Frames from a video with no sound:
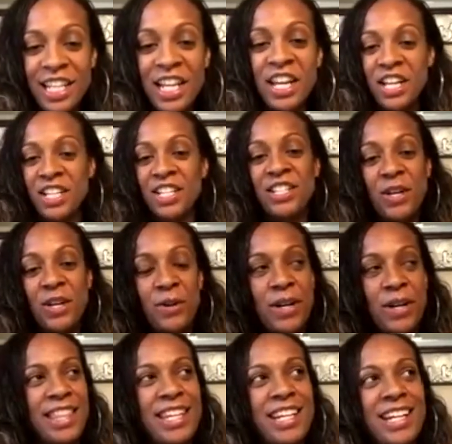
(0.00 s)
So I
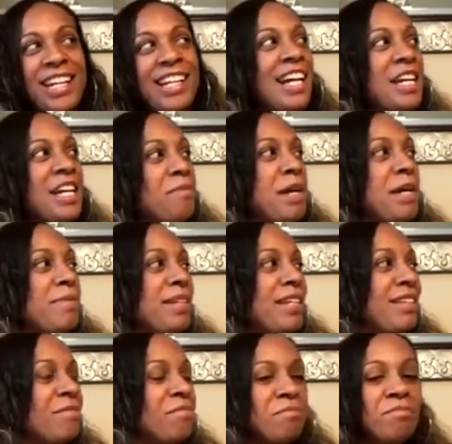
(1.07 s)
think I gained maybe
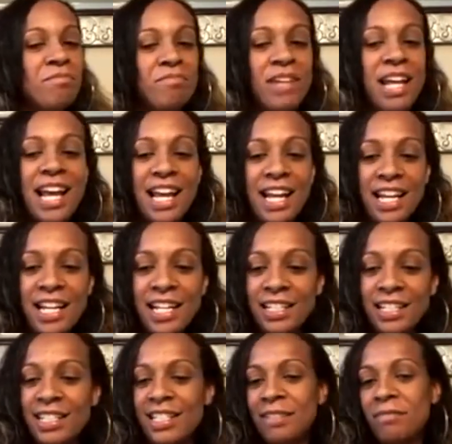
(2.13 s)
eight
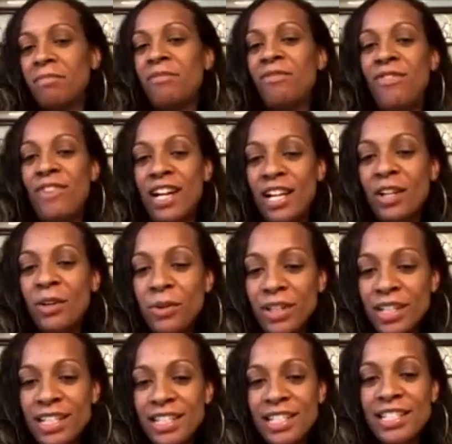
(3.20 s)

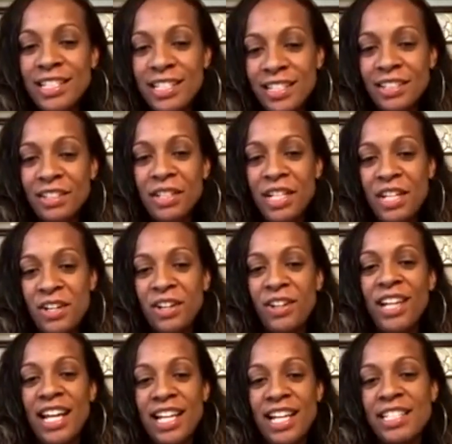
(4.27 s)
followers, you know,
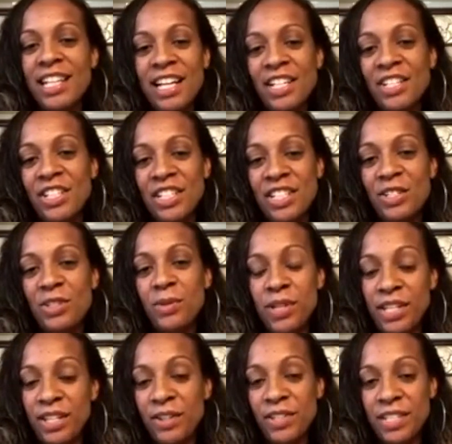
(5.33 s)
last night just doing
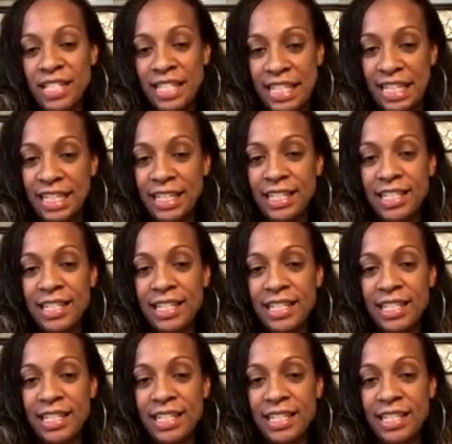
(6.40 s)
those things.